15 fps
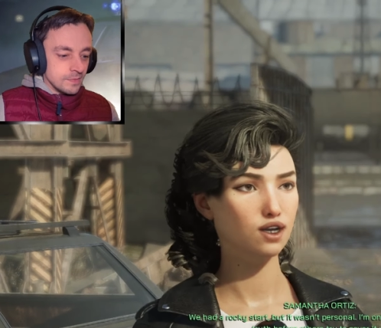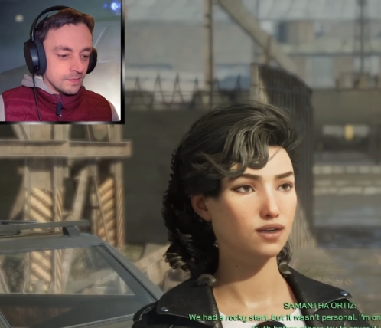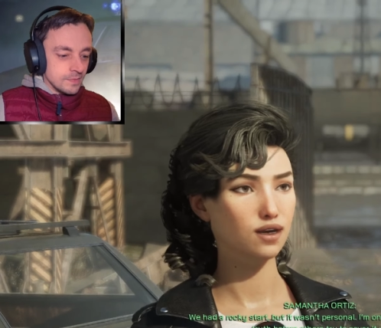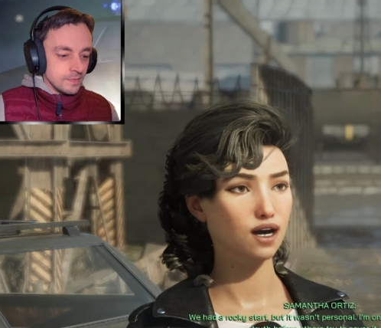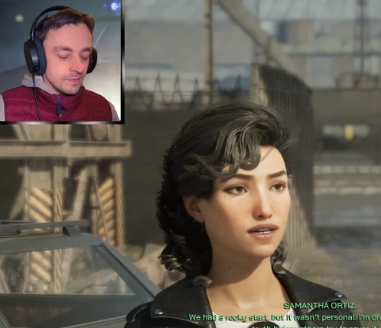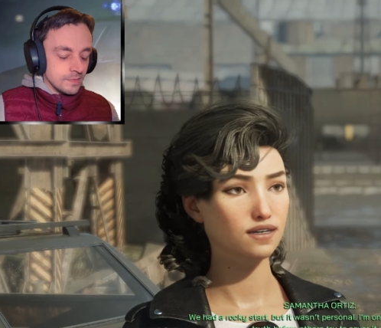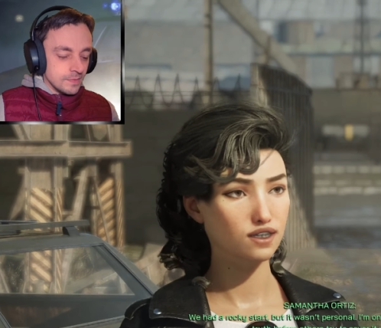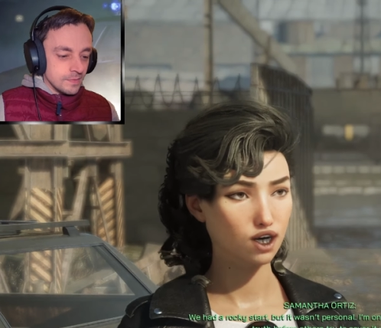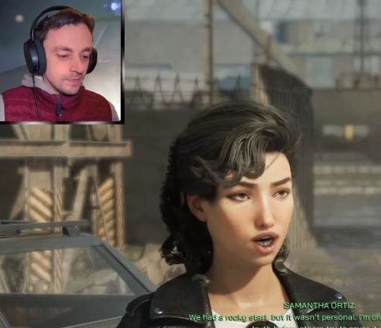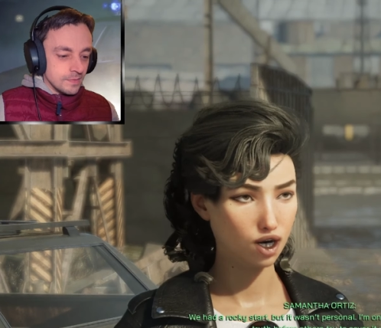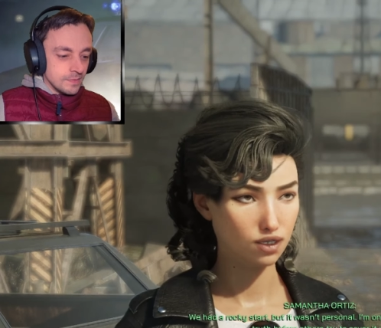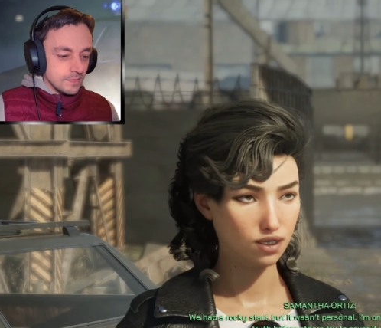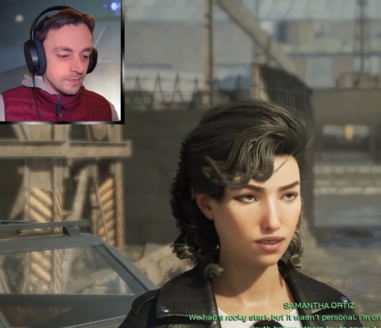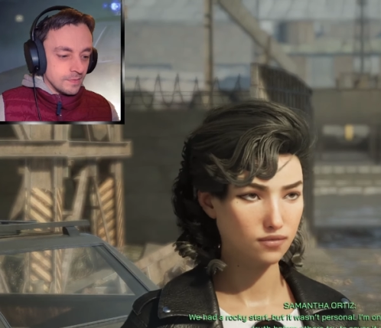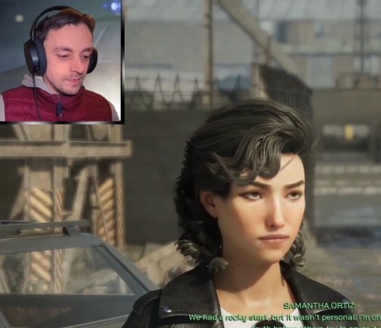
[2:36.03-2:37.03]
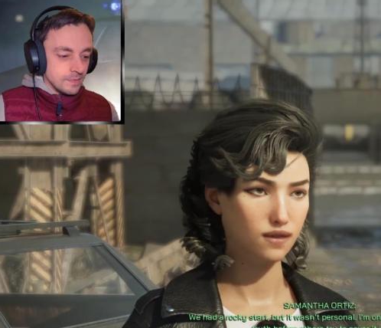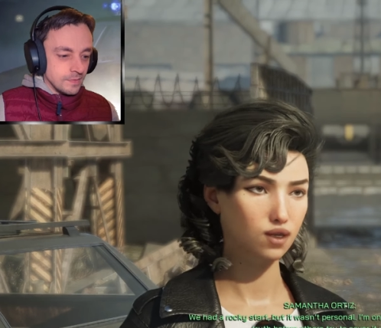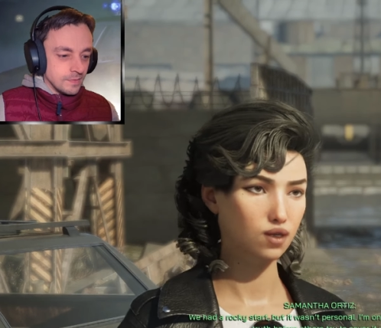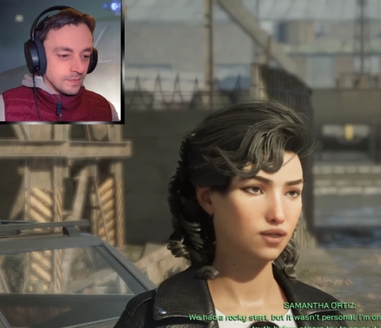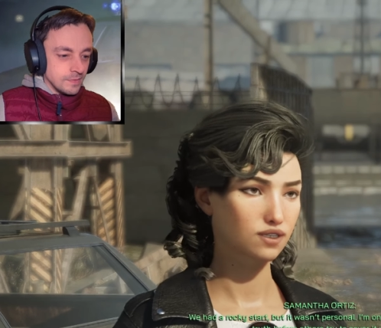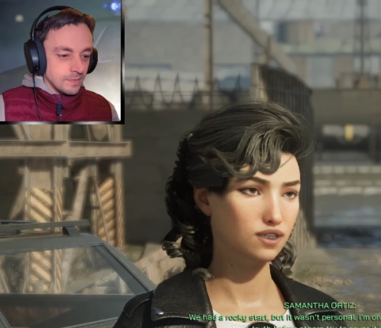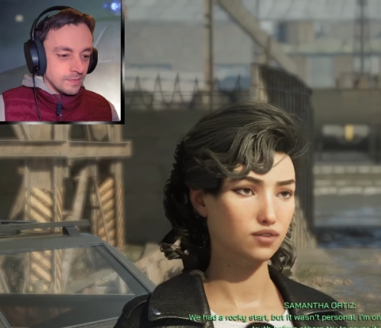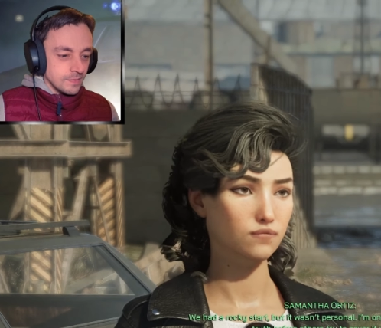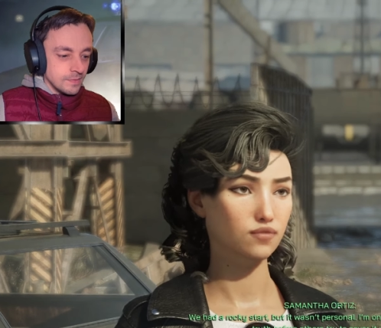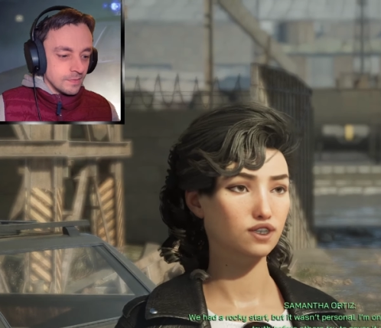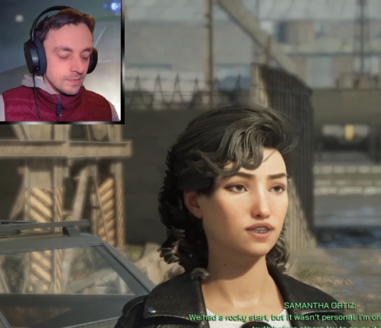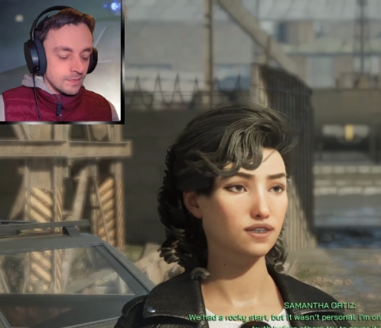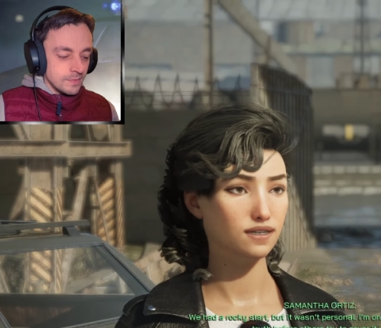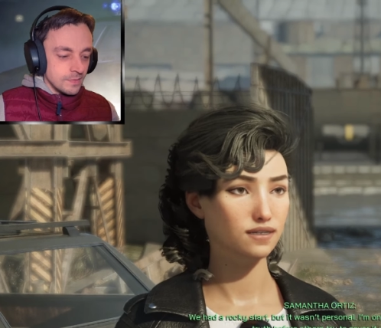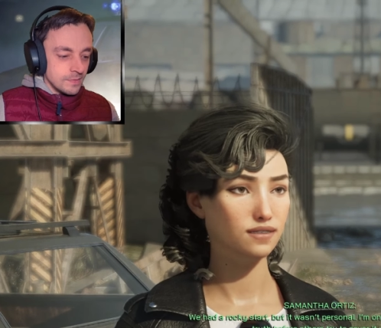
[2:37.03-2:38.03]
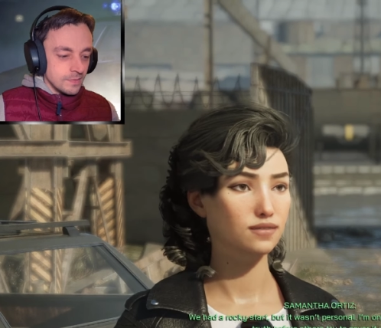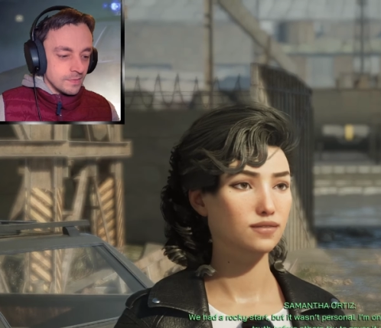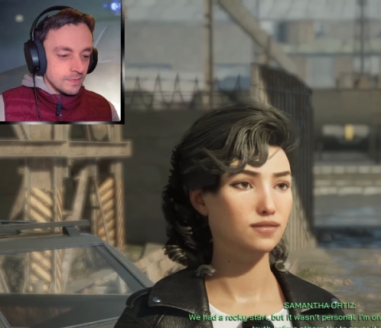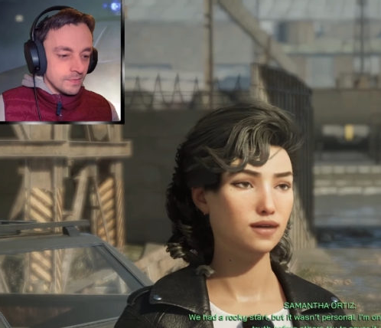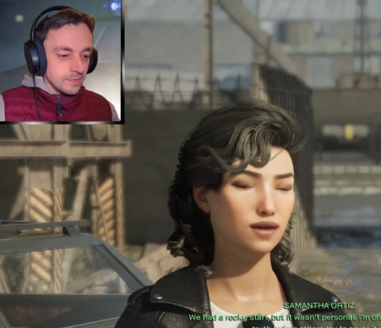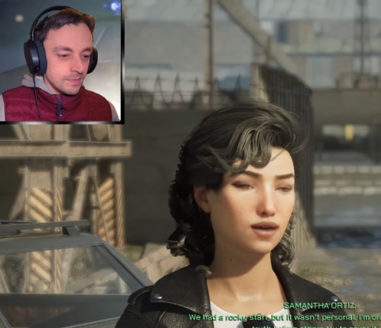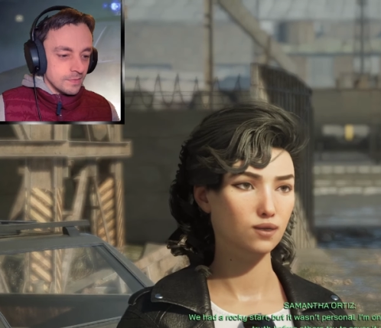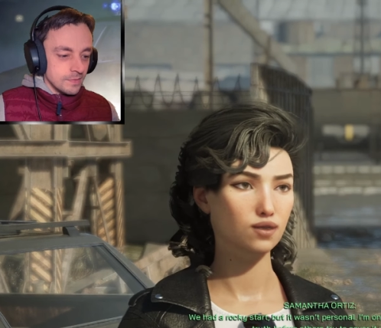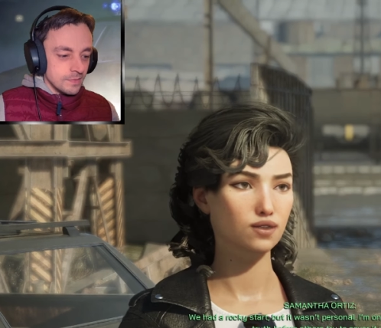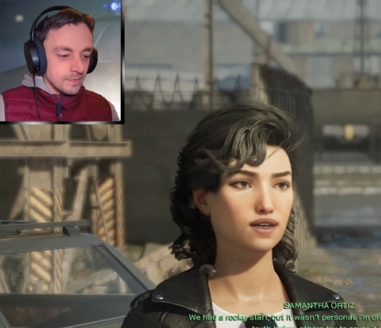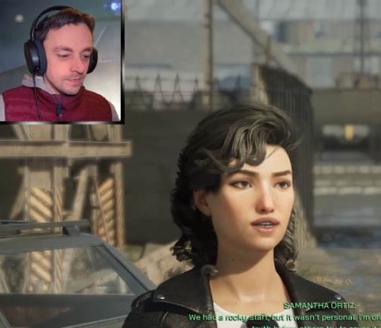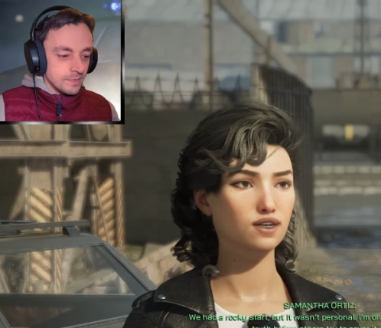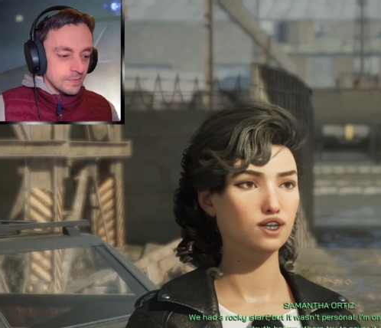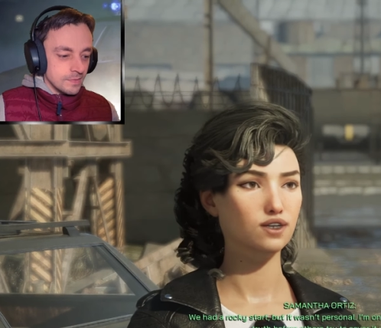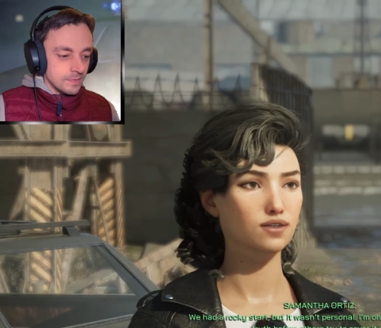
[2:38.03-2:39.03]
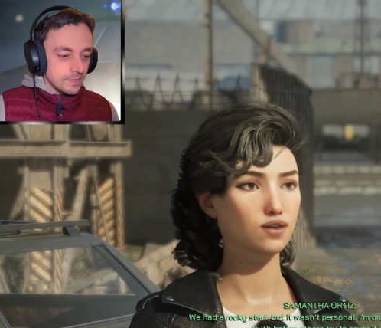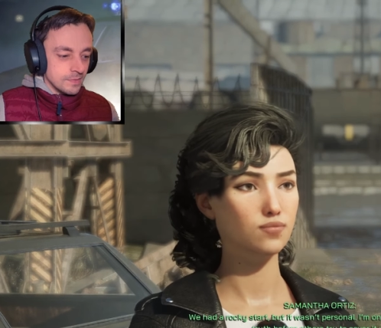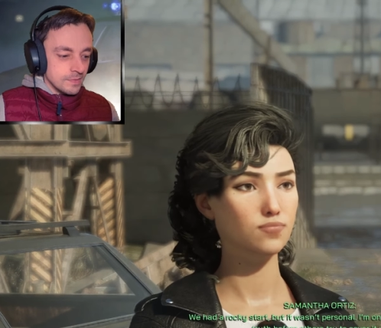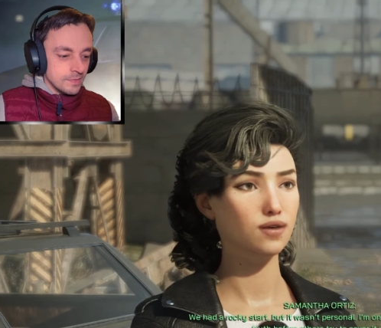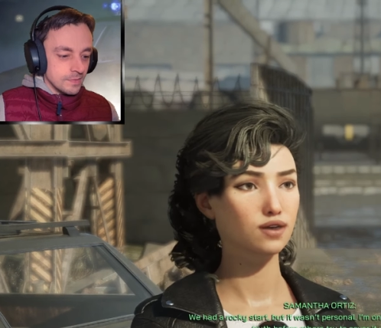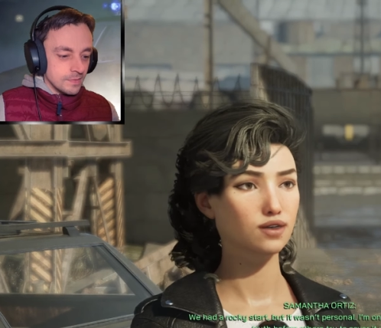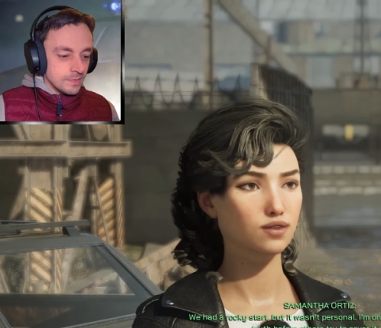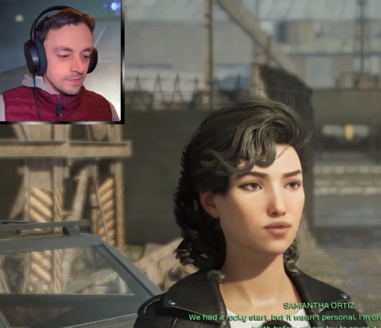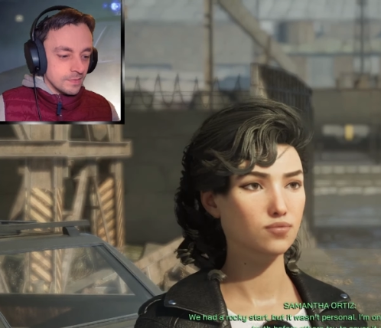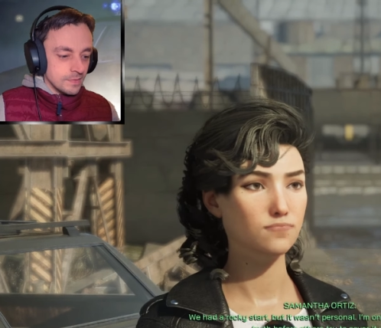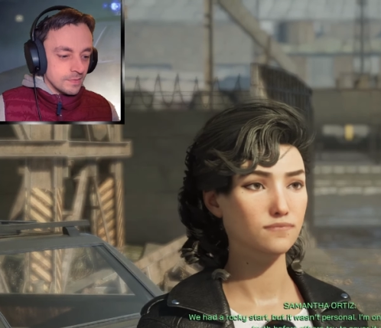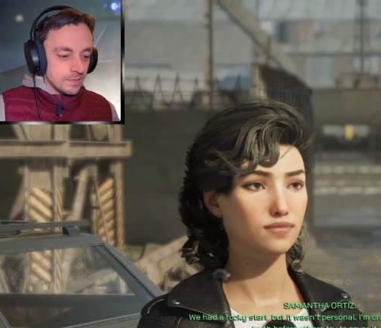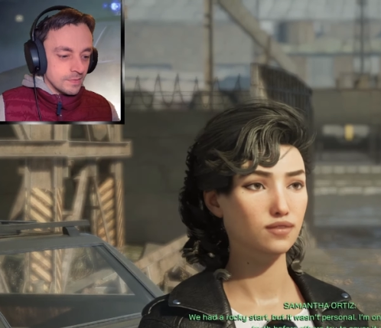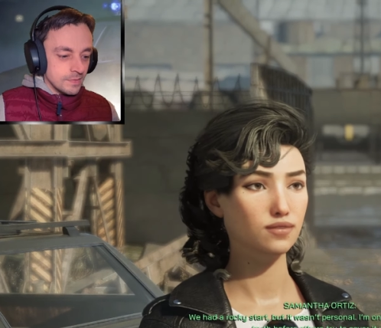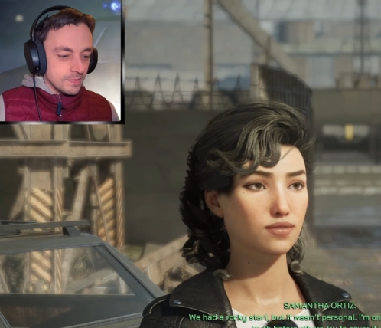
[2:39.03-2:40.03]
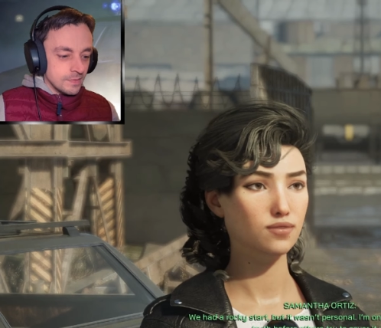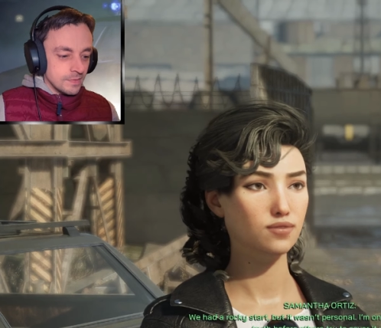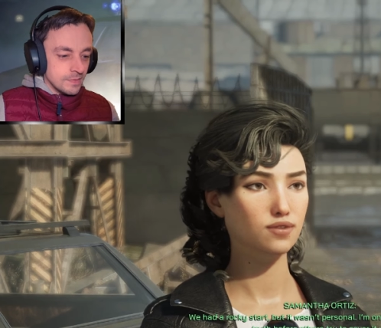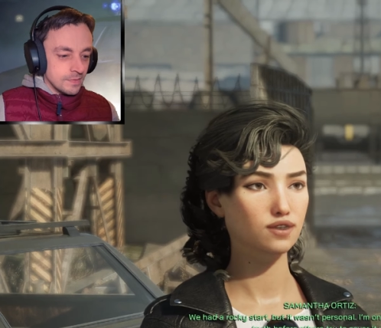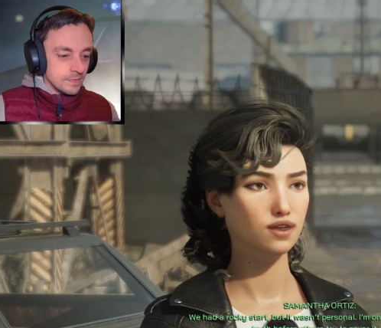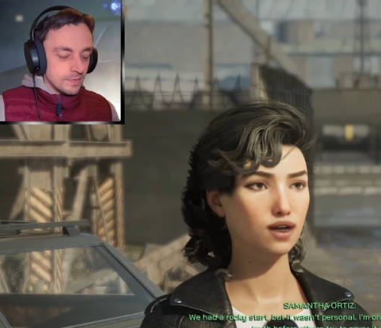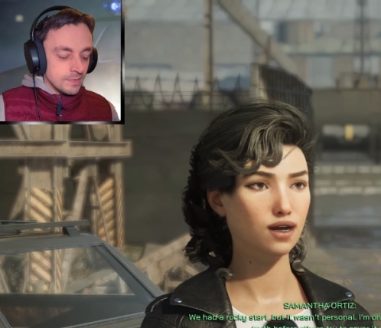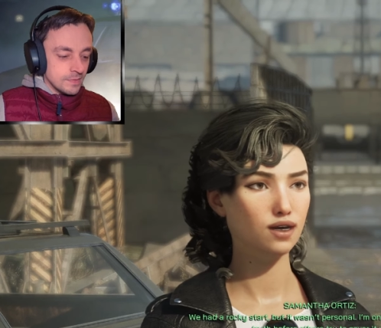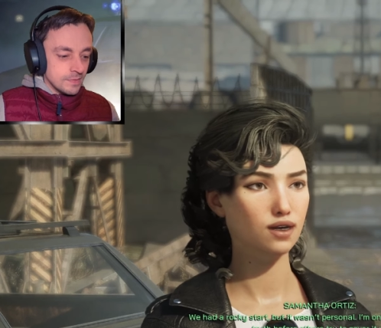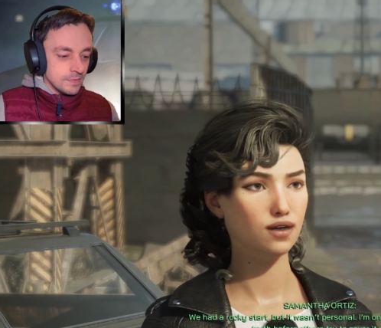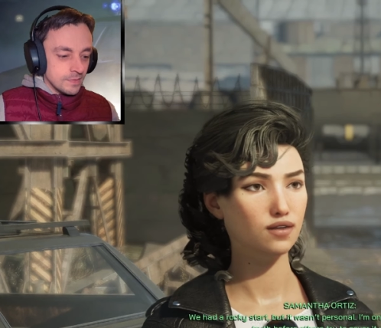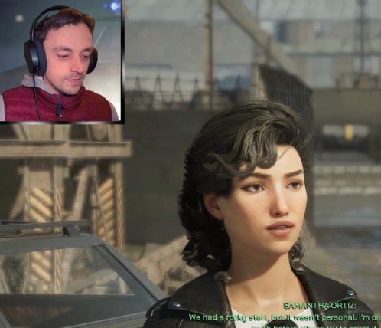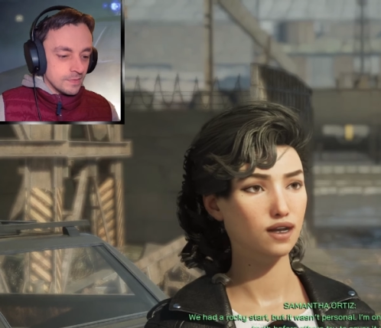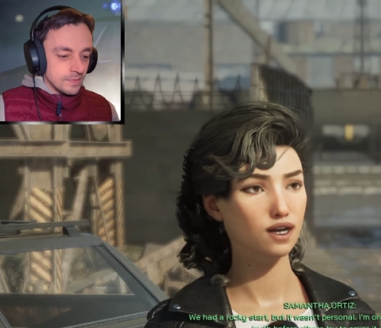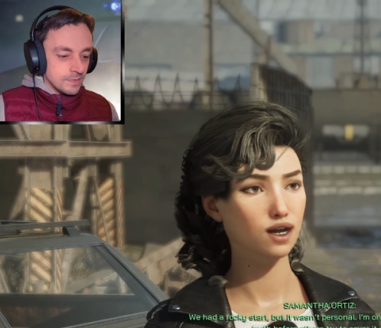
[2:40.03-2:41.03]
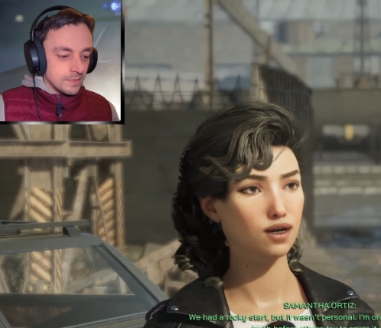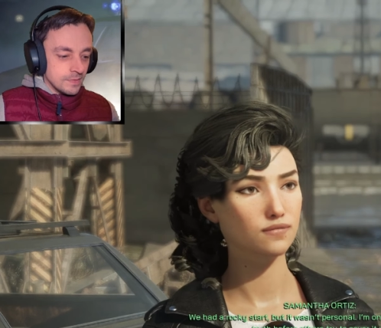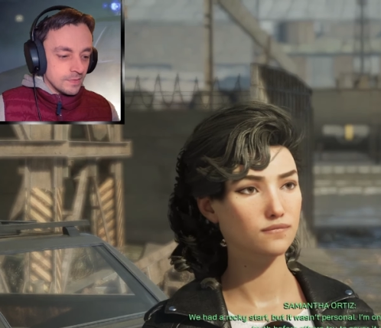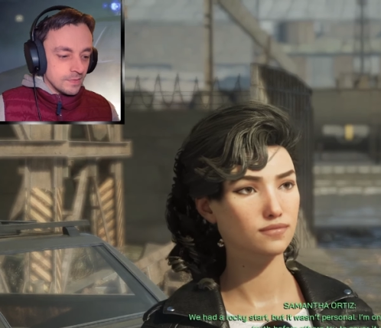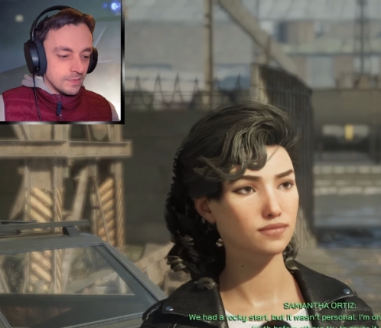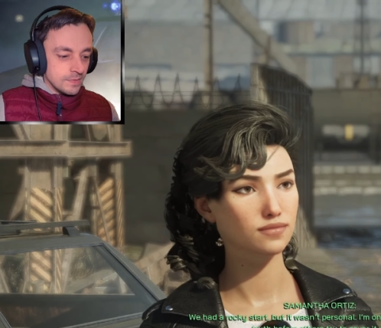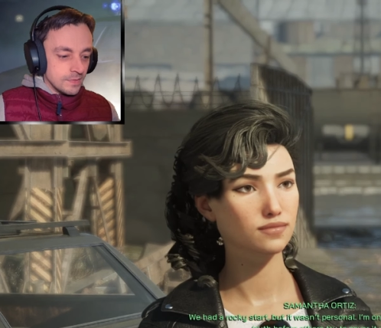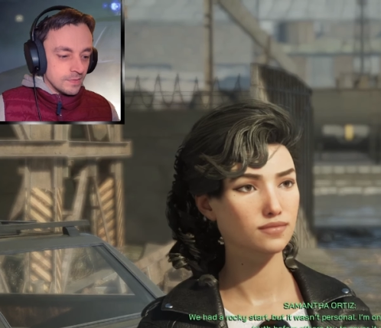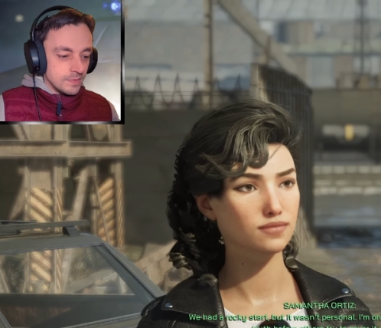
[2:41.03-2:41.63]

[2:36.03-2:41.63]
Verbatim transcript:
Speaker 1: We had a rocky start, but it wasn't personal. I'm only here to show the truth before others try to cover it up.